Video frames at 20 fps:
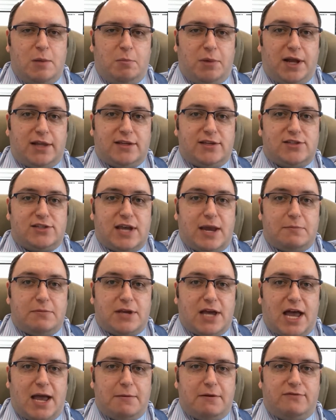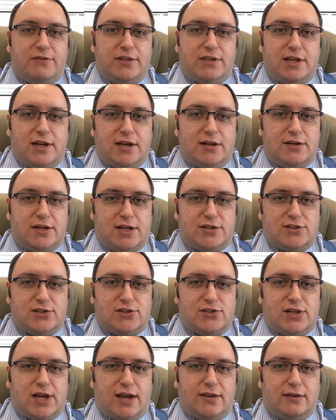But at the same time, if the tenant doesn't
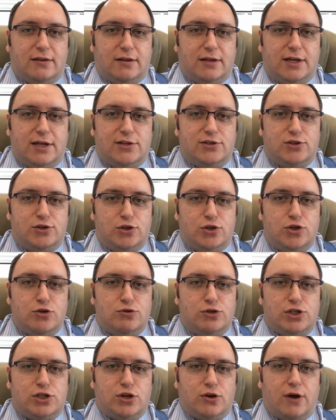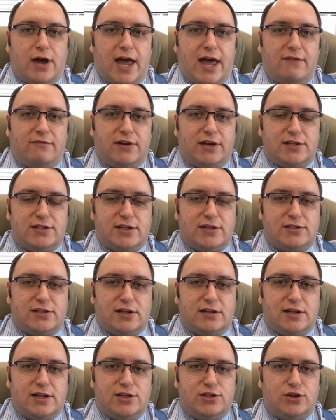sign the lease, you still have an
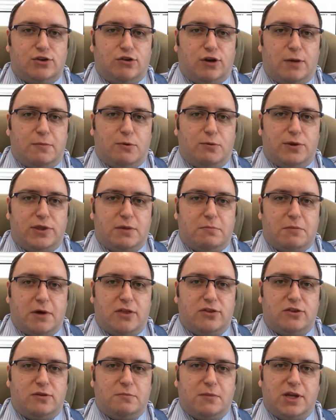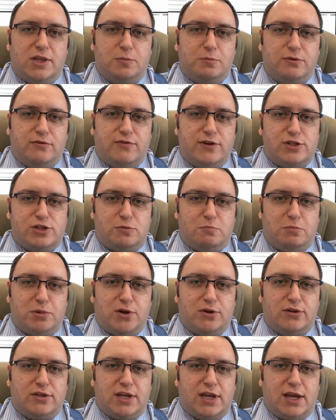existing lease agreement with a month-to-month provision
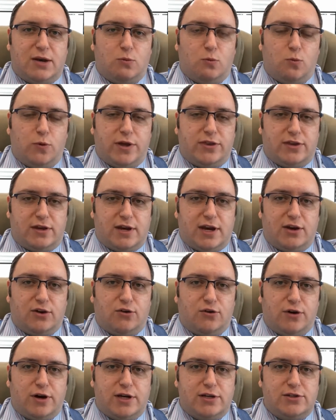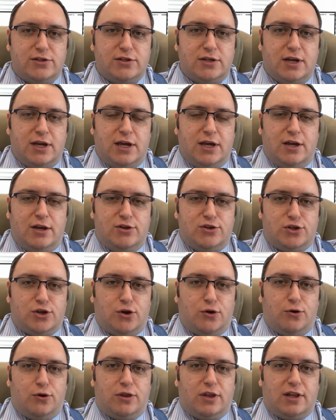built in with an increase.
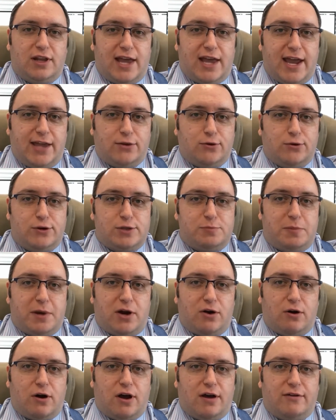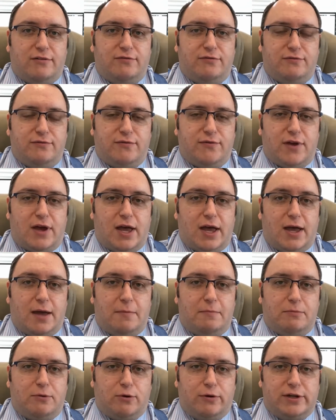So the landlord is better off
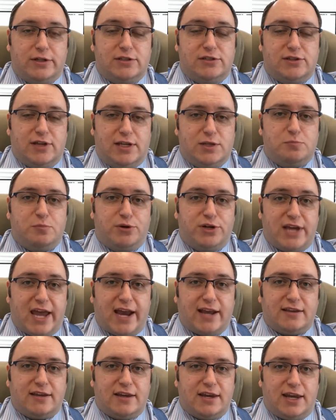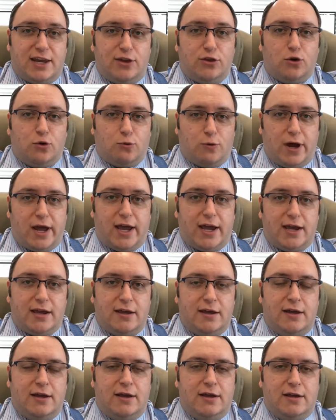or is protected either way.
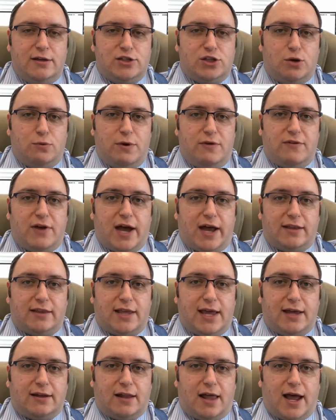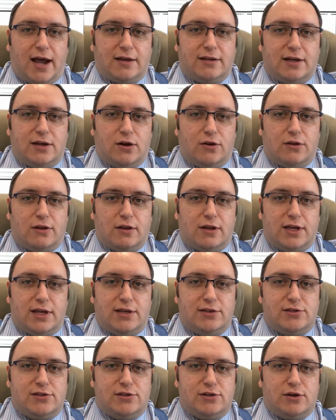So we've got that locked in on the
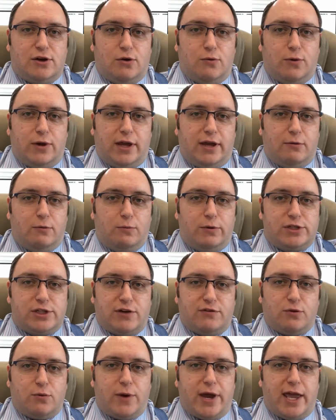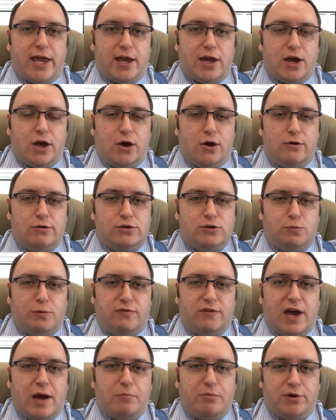lease. Whichever way it goes,
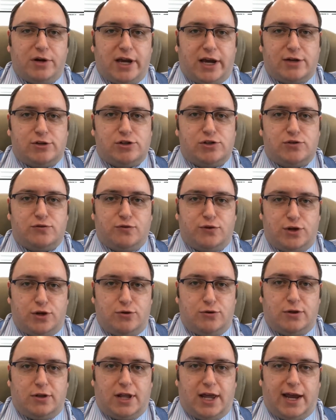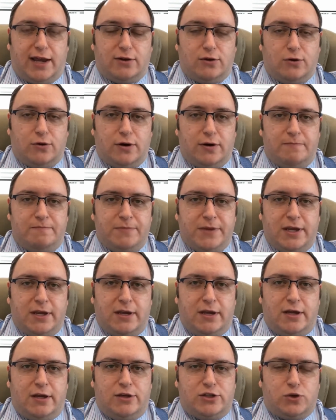we've got protections for you, the landlord.
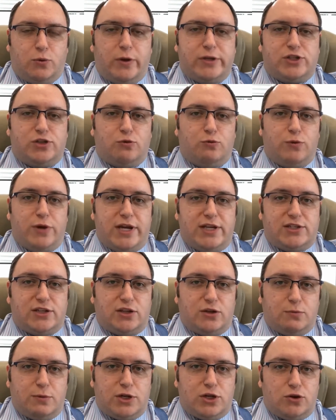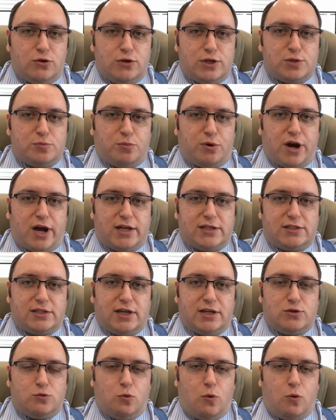So what's the reason that we do this process?